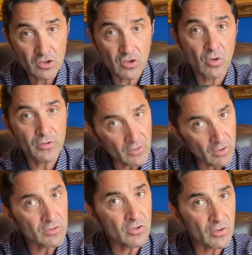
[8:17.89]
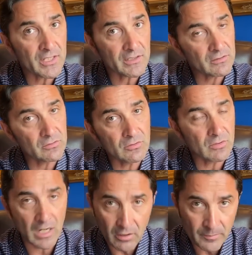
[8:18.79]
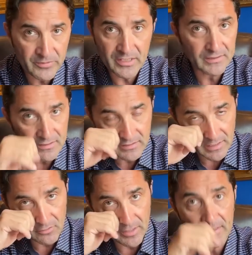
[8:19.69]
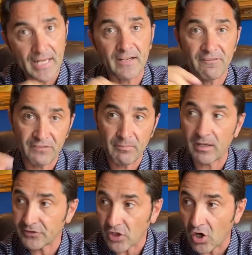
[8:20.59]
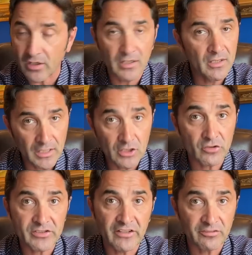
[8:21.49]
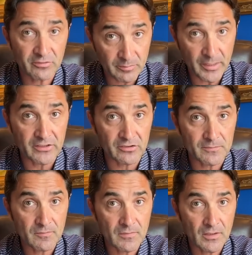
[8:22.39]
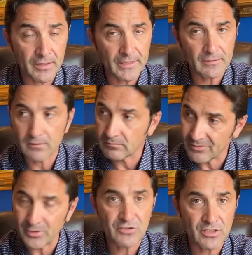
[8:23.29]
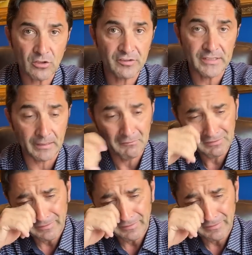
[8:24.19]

so you know you don't get too uh, upset and start crying like a female dog in your safe space. All right, retreat over there.